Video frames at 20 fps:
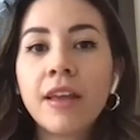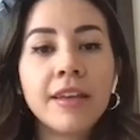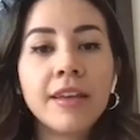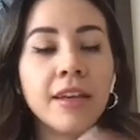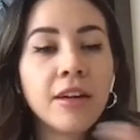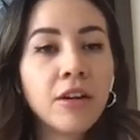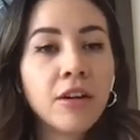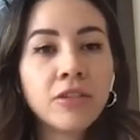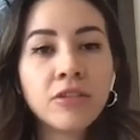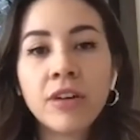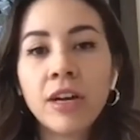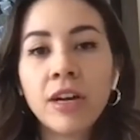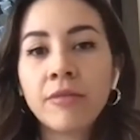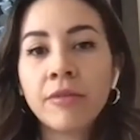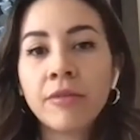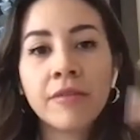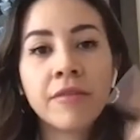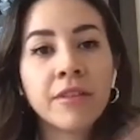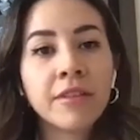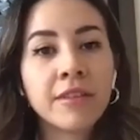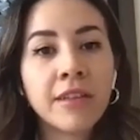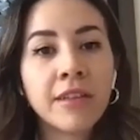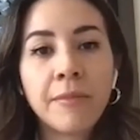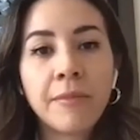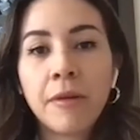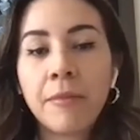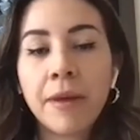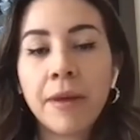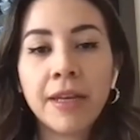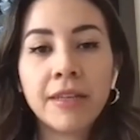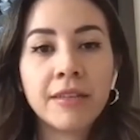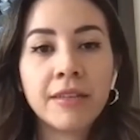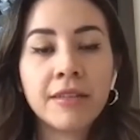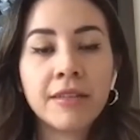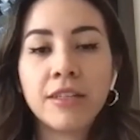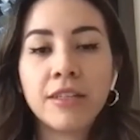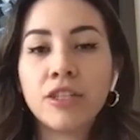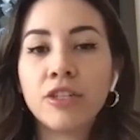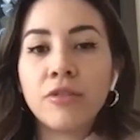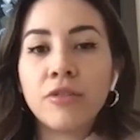He also got rid of the step-up
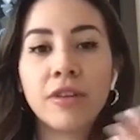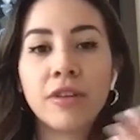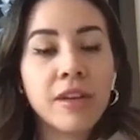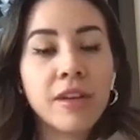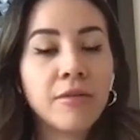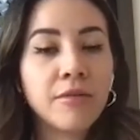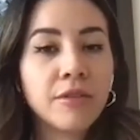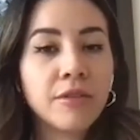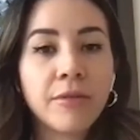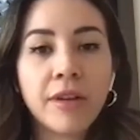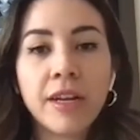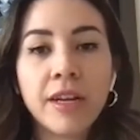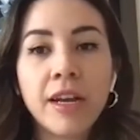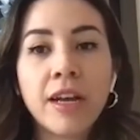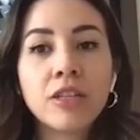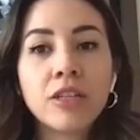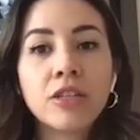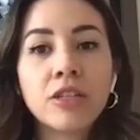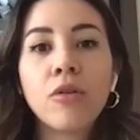basis issue that he was running on.